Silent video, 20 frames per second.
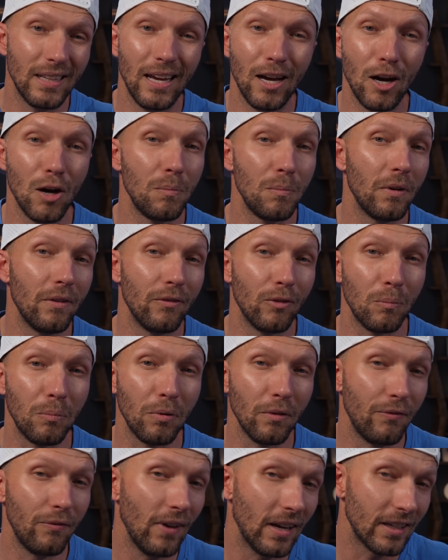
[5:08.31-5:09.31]
the help of a
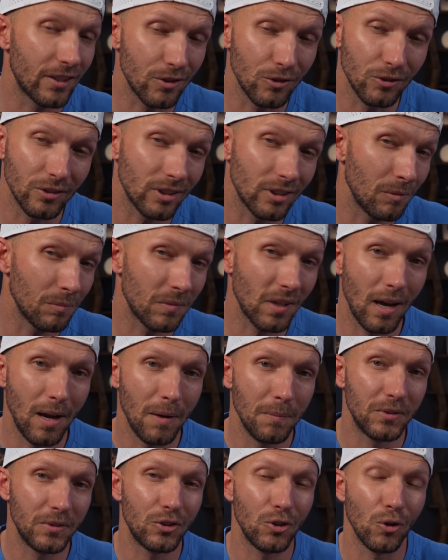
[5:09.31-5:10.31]
professional
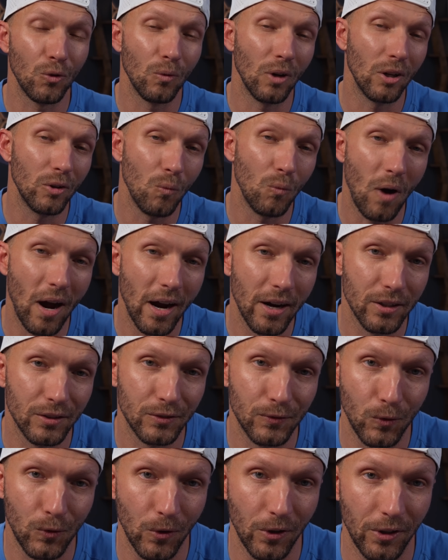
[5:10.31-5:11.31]
sometimes to run wires
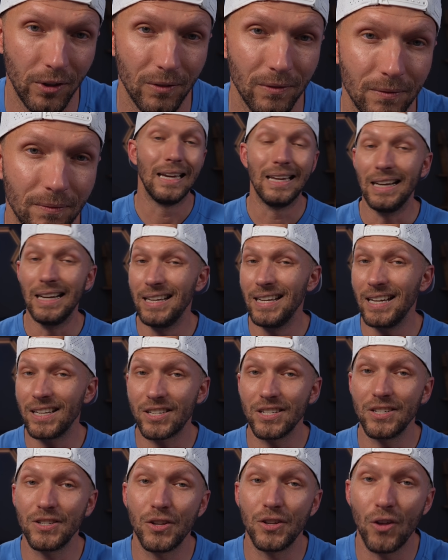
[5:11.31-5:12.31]
for you. In
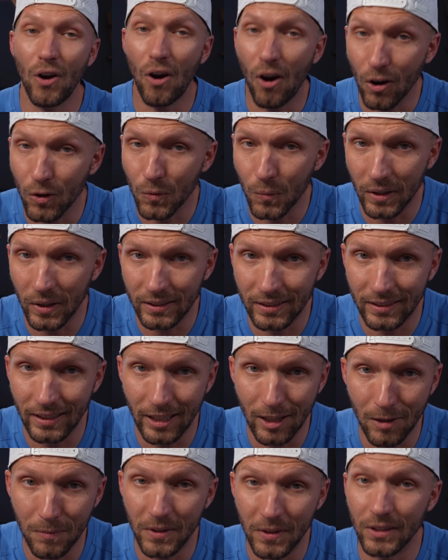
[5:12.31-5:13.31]
addition to the hardware
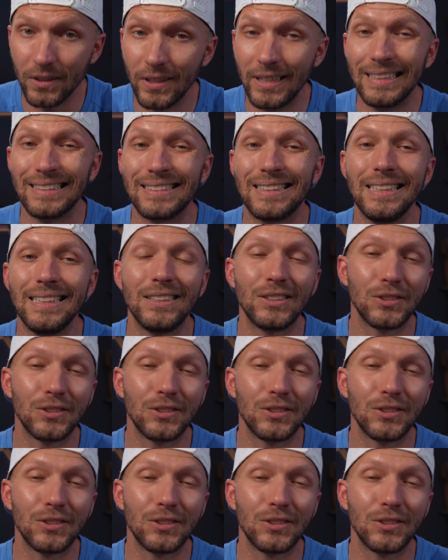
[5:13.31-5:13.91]
setup, there is the